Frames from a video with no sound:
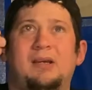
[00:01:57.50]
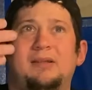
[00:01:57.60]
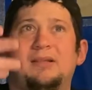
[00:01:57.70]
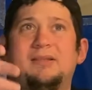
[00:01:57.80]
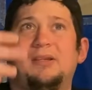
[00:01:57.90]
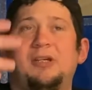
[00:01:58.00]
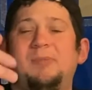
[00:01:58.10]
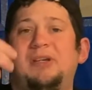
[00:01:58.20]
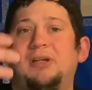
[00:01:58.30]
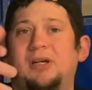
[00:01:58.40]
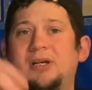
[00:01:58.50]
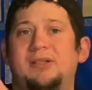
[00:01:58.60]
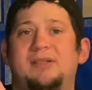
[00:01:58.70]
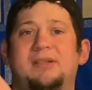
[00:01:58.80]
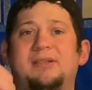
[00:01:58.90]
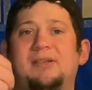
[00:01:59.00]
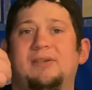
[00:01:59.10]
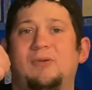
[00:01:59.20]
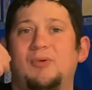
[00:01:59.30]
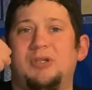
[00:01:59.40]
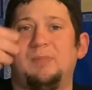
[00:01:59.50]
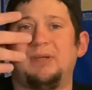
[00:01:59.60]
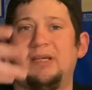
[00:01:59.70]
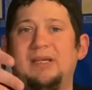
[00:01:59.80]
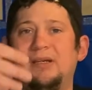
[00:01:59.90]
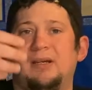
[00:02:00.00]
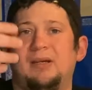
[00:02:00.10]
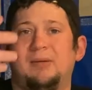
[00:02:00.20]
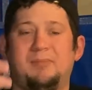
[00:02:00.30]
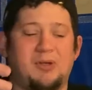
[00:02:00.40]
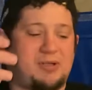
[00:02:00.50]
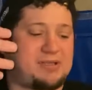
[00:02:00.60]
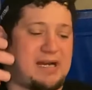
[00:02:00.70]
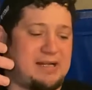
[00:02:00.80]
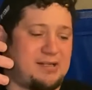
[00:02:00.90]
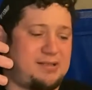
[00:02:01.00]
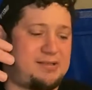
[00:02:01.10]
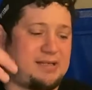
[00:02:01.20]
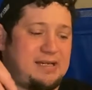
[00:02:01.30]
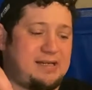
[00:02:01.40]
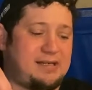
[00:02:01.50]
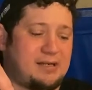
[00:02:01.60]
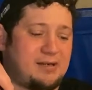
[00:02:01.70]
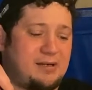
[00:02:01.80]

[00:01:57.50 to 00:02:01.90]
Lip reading: going to be curds, and there's still going to be milk solids in here.